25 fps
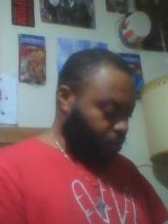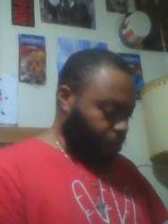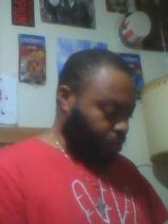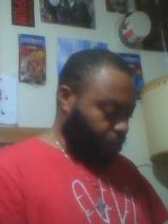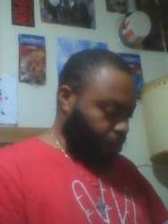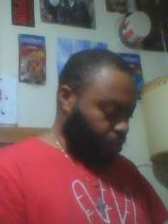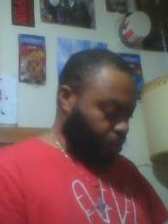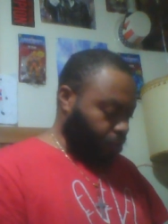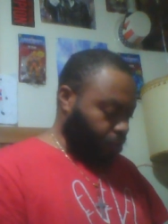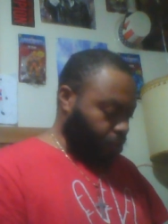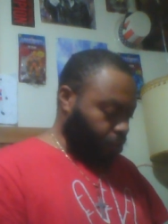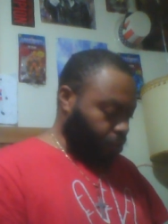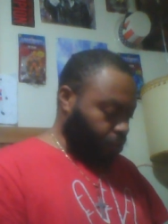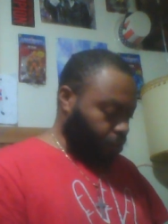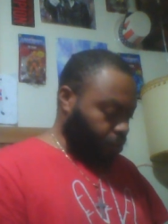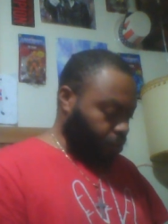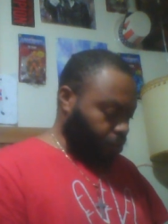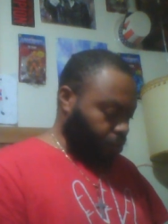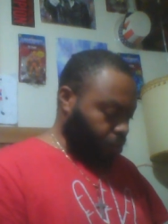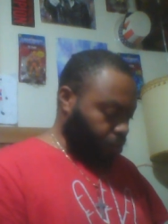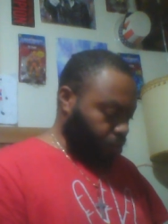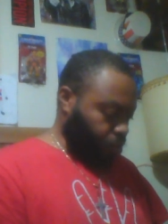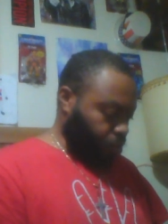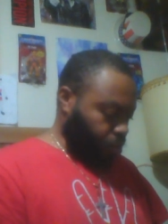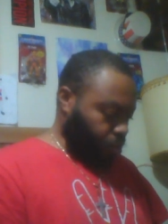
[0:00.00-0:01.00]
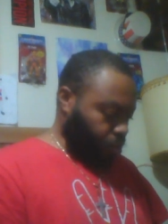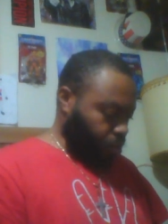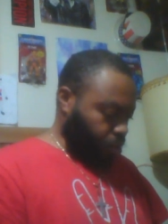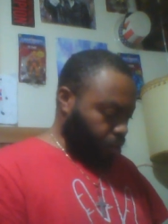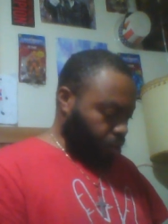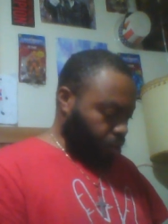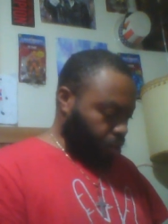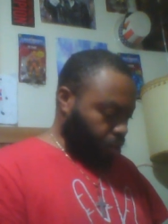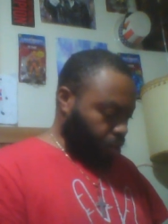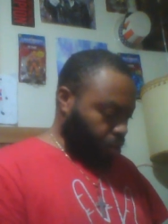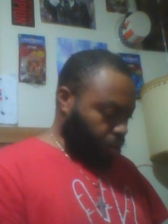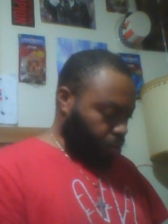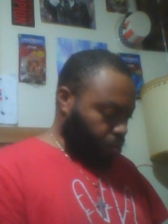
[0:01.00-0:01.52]
So
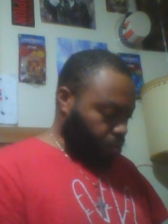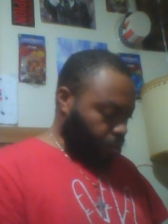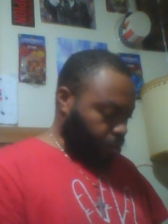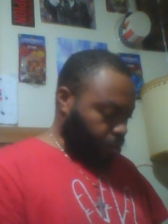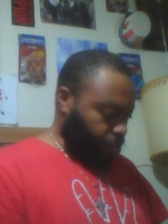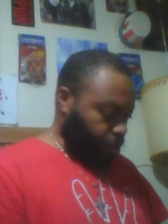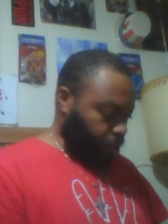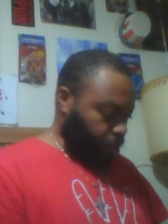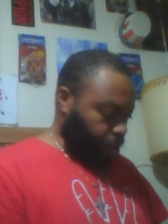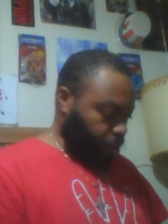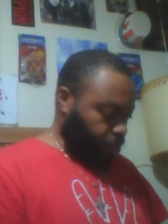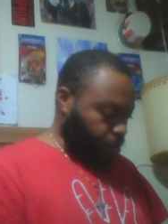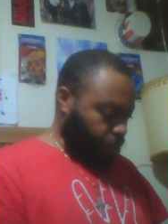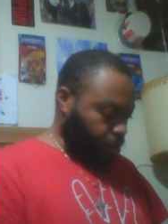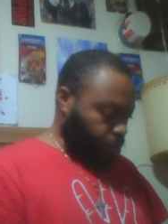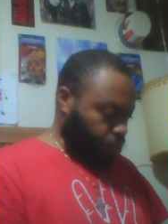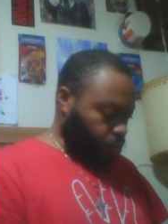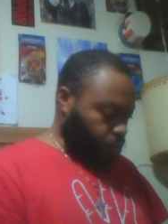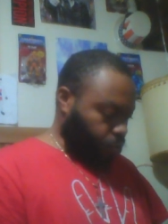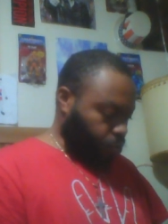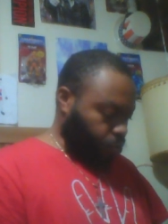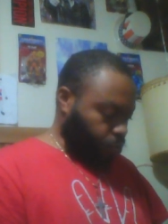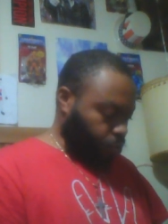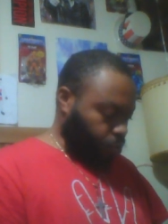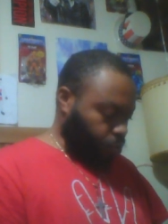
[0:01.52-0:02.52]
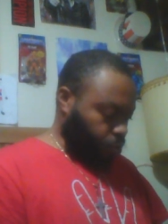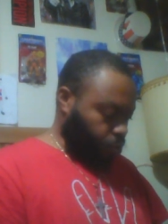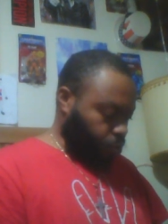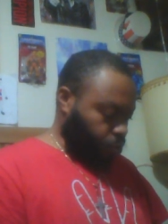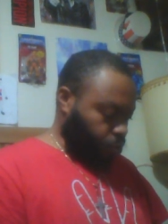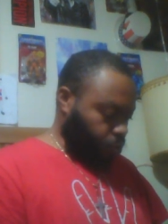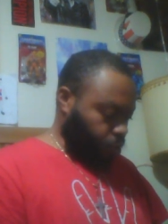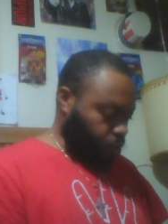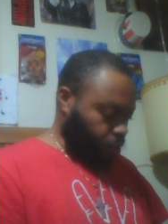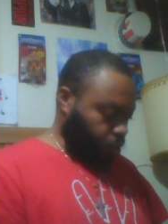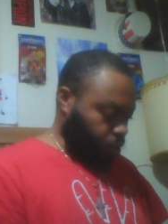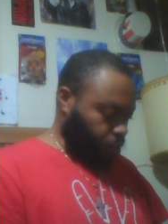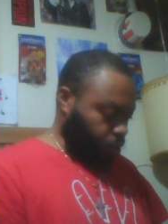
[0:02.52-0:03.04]
that's what I'm about to post real
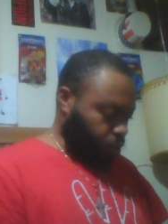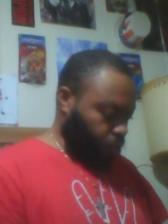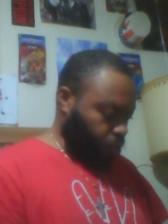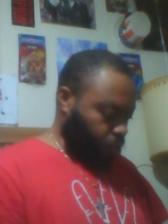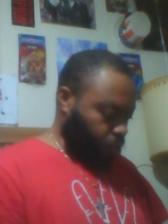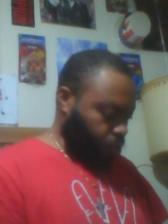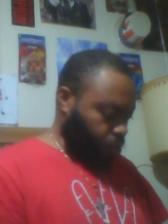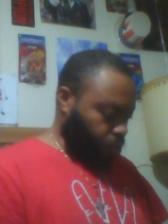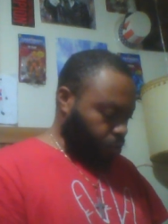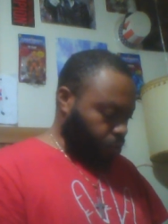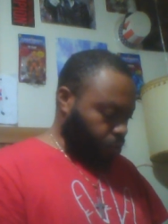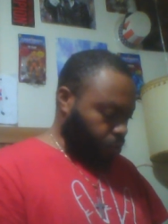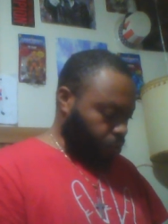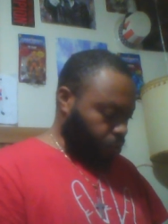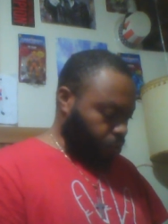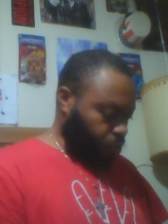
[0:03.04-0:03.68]
quick. So